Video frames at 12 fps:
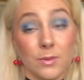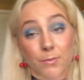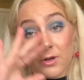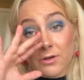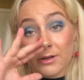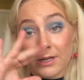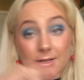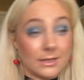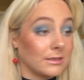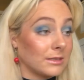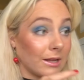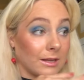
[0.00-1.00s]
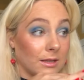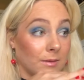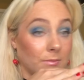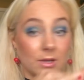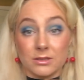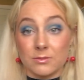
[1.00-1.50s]
but Burger King is selling
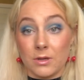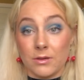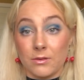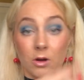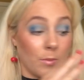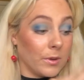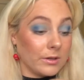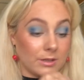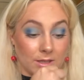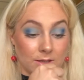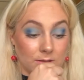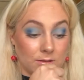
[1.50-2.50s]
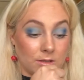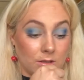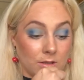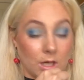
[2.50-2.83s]
them next month, all Burger Kings.